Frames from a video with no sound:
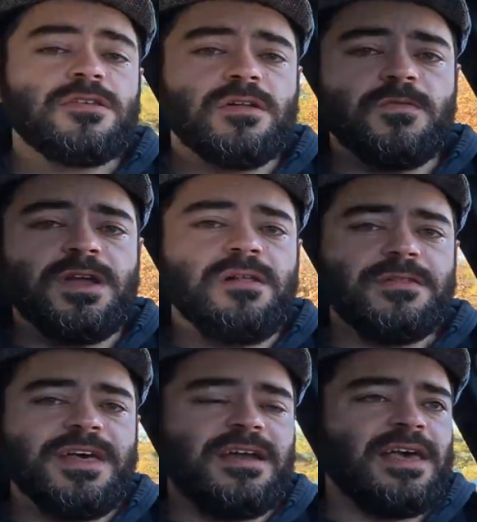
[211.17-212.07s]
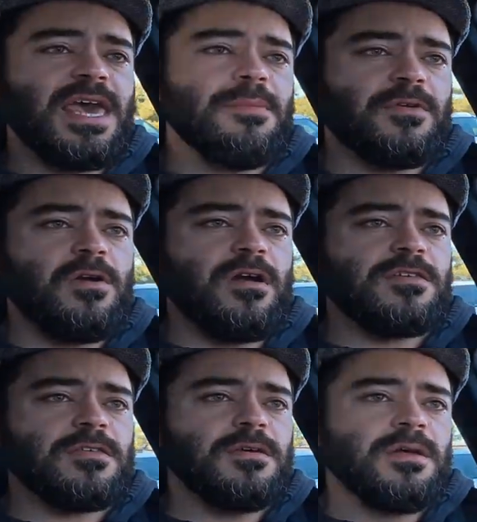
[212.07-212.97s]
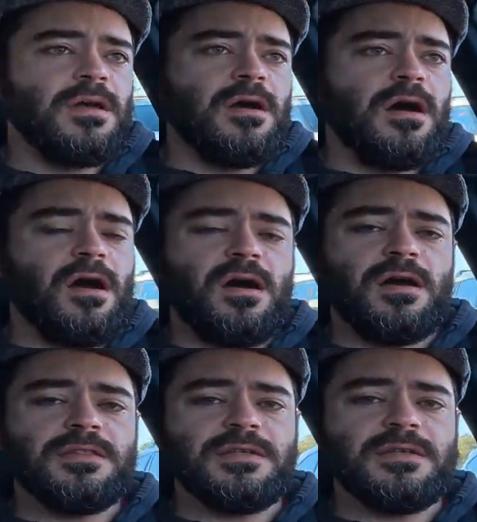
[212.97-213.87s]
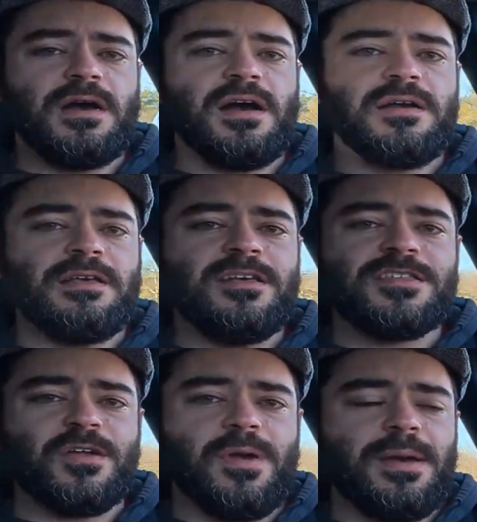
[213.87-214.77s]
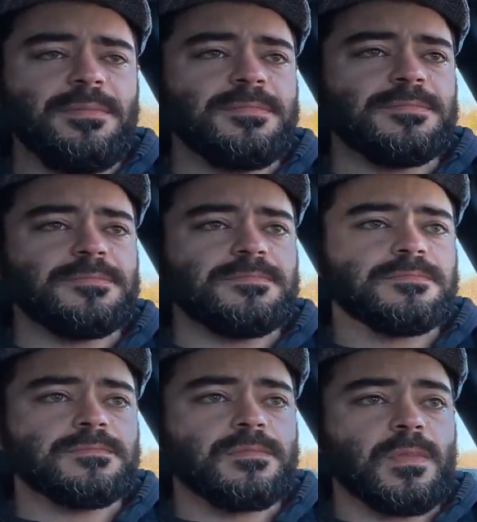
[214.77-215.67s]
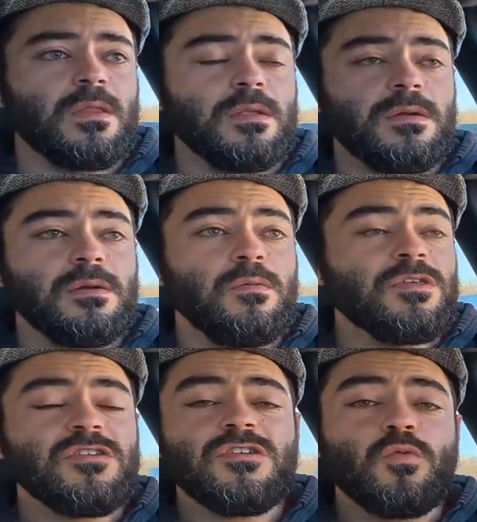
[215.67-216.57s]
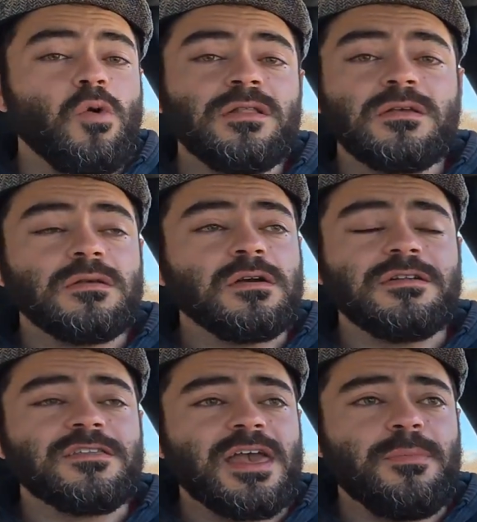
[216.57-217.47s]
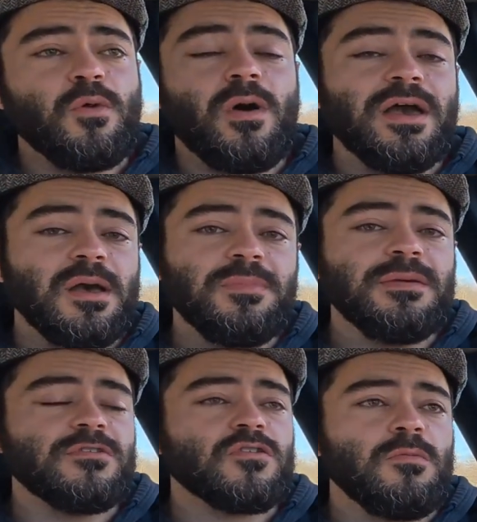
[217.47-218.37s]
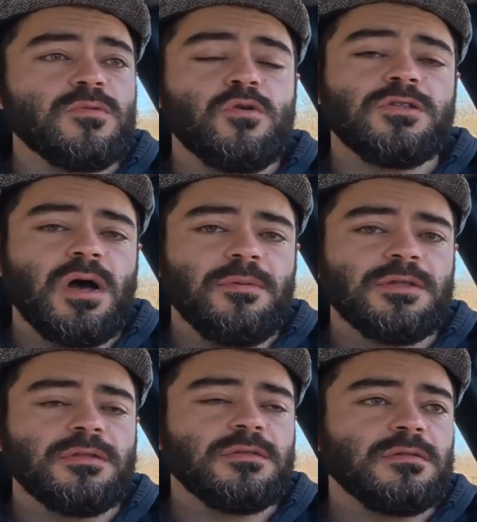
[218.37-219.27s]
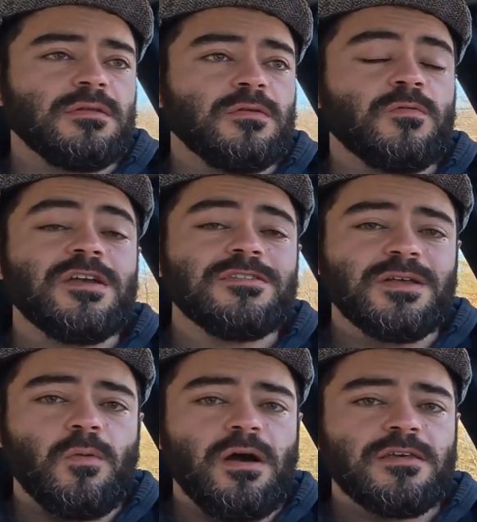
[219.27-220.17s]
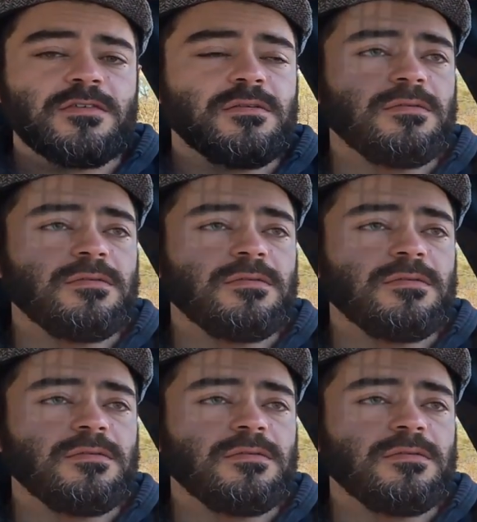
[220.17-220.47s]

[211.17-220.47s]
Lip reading: good reel that I came across on Instagram, which is just one good example why Khabib is so much more dominant, wrestling-wise.